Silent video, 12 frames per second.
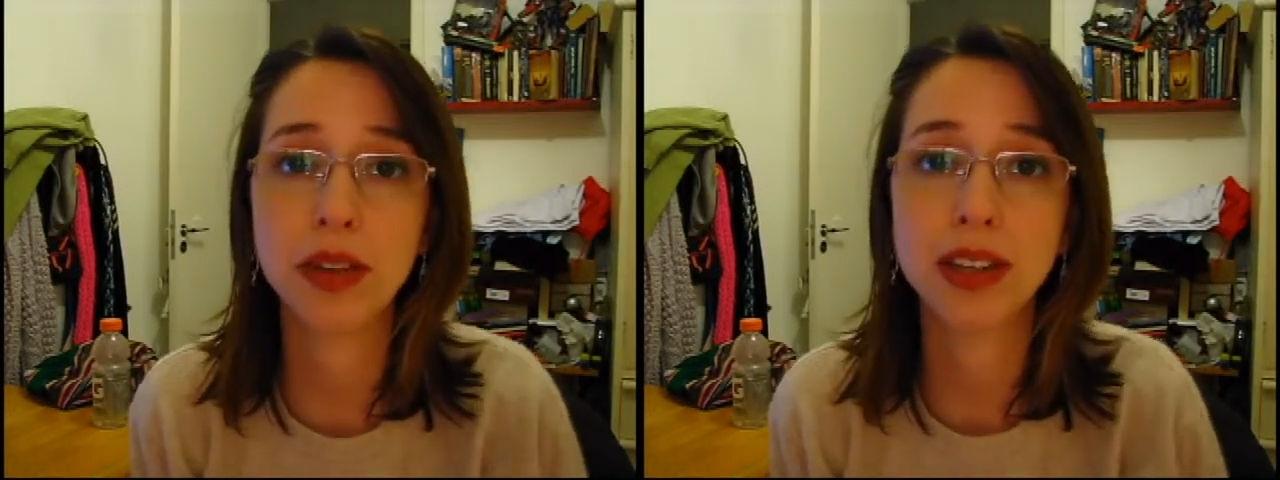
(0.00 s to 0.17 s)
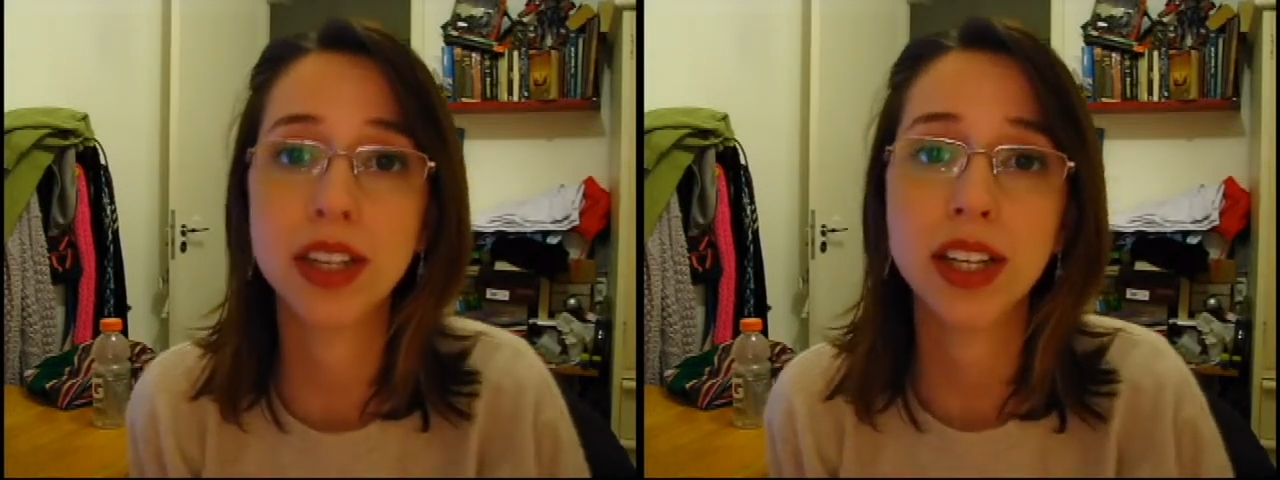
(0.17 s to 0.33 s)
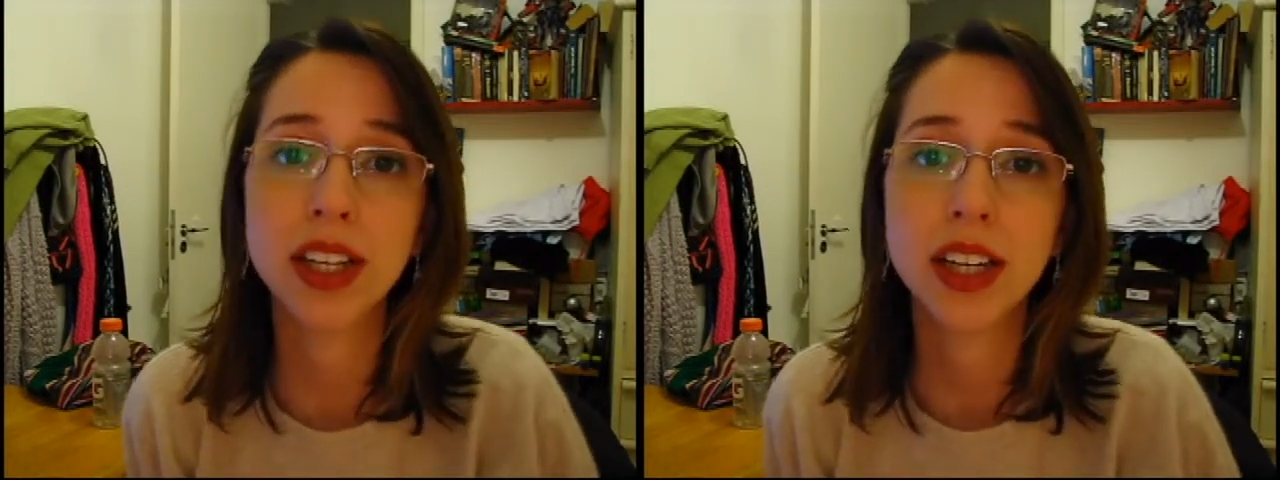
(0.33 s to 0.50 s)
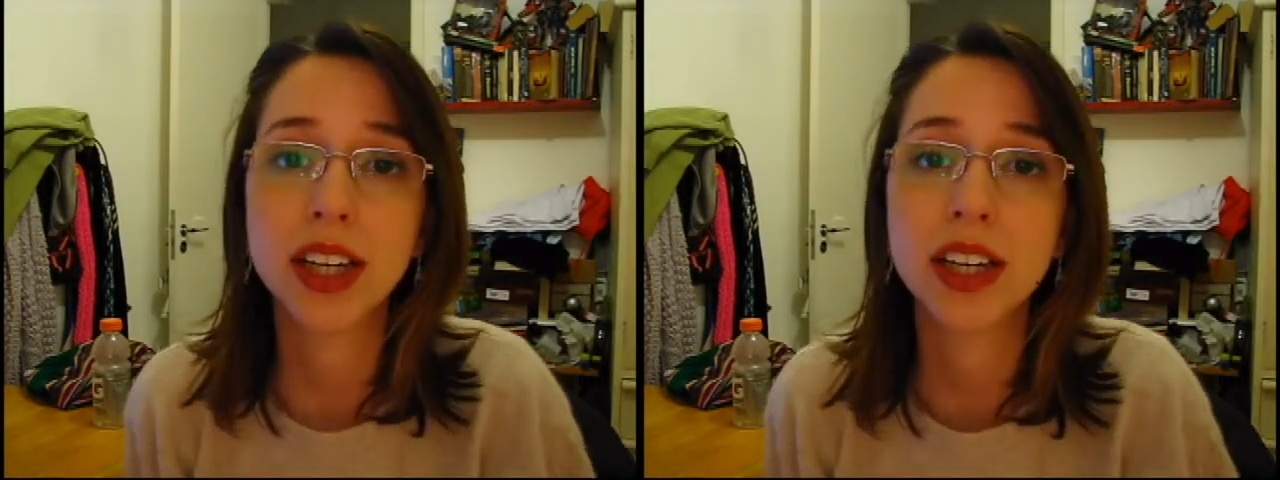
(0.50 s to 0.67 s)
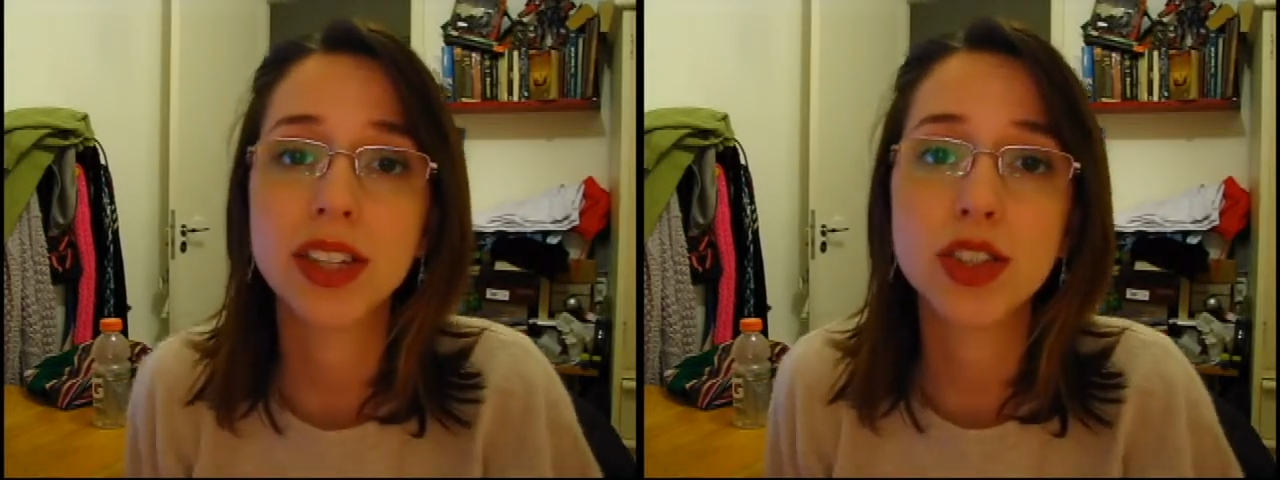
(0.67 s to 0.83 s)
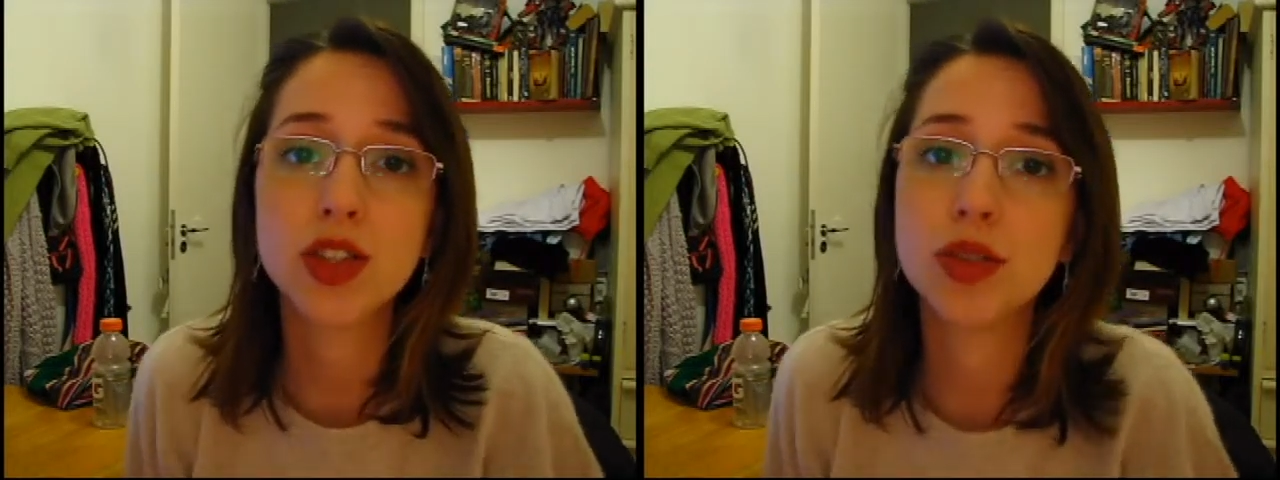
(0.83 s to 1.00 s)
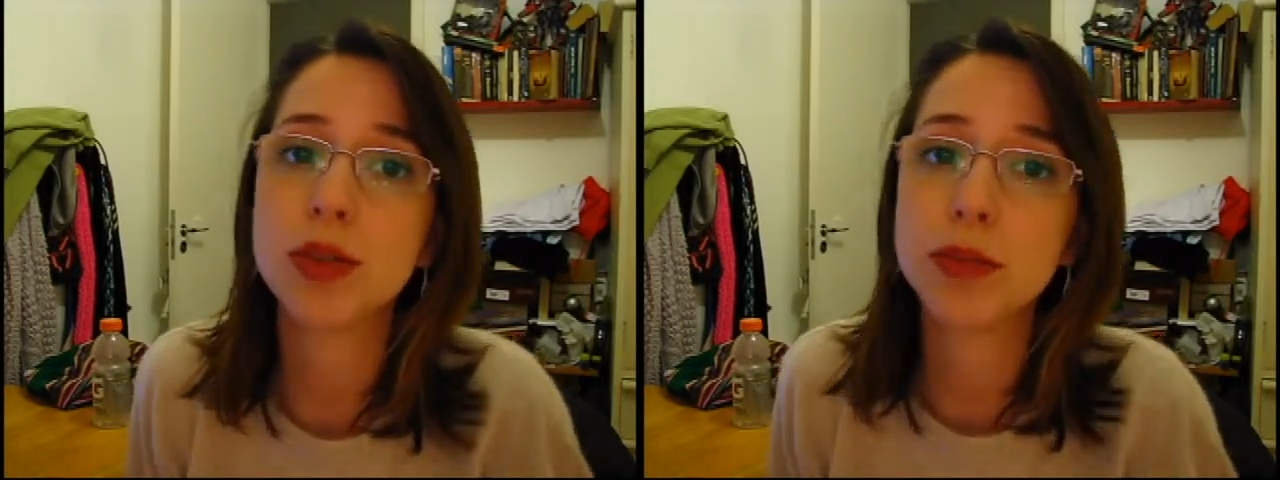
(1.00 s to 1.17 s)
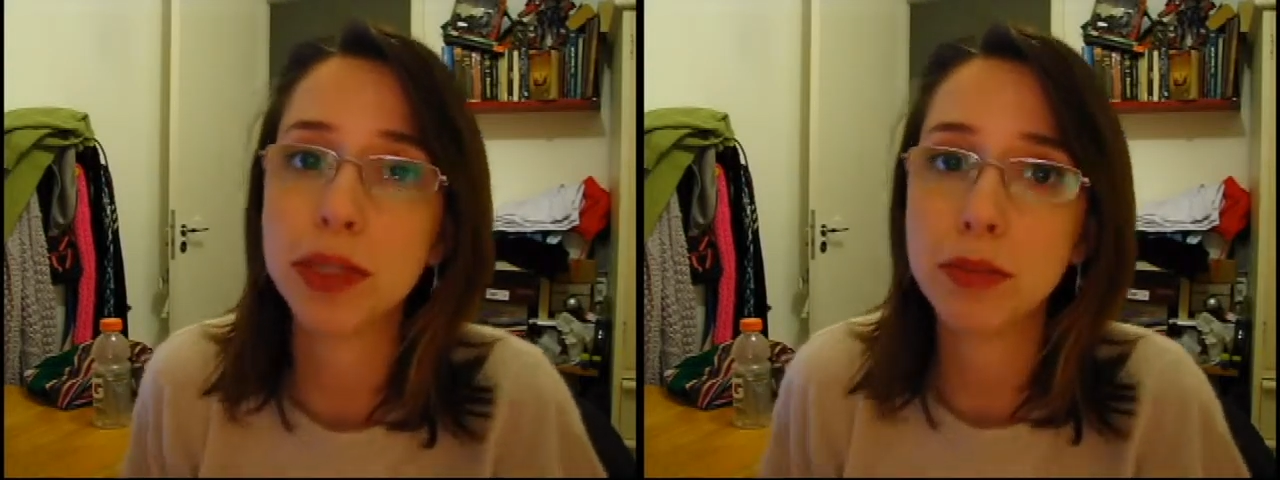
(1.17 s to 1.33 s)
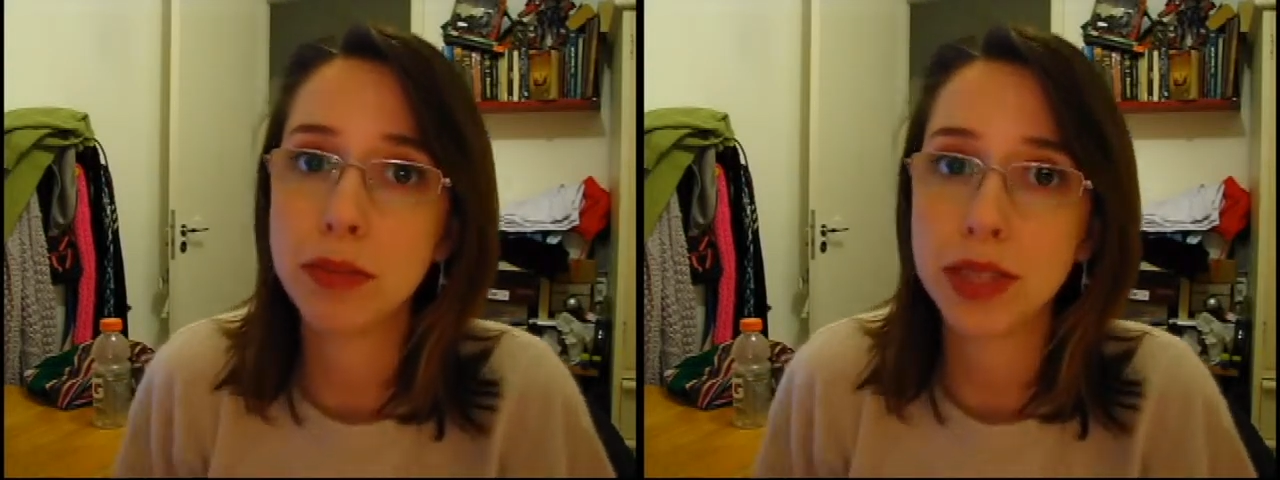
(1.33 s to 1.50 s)
been
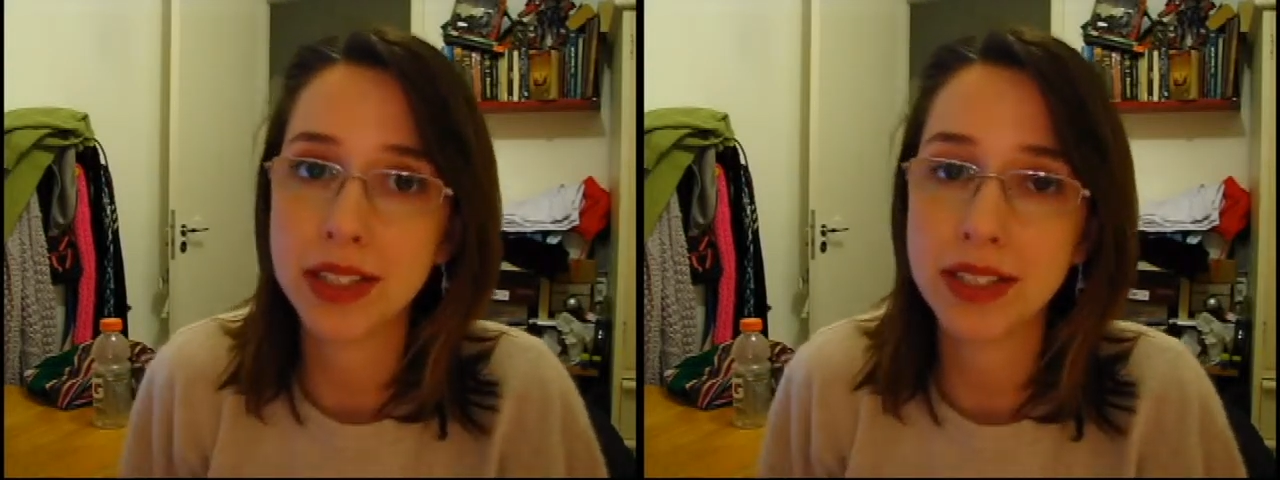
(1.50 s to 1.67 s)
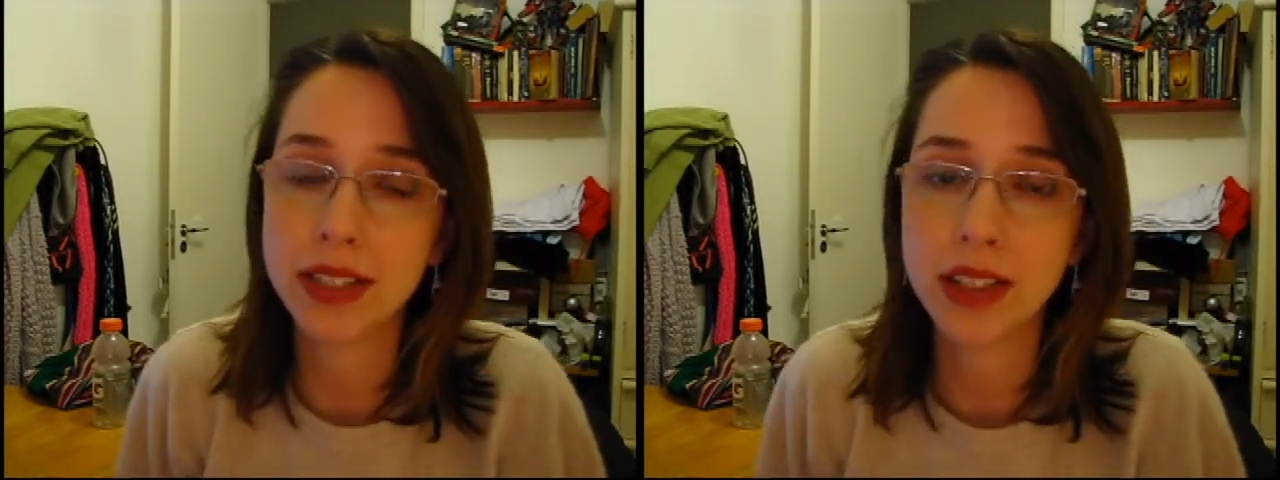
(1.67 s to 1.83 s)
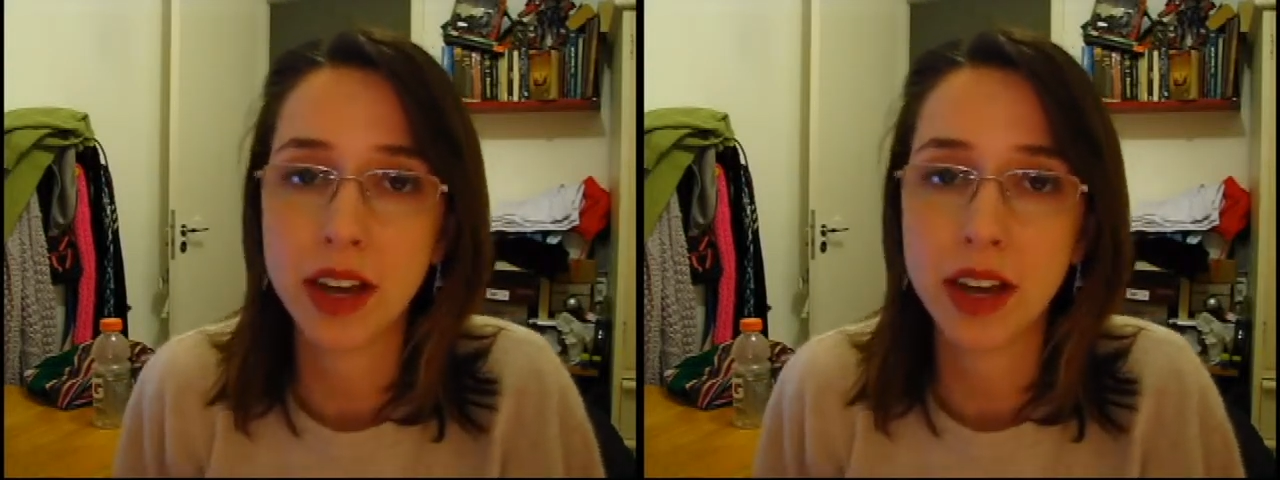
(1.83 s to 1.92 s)
extremely busy.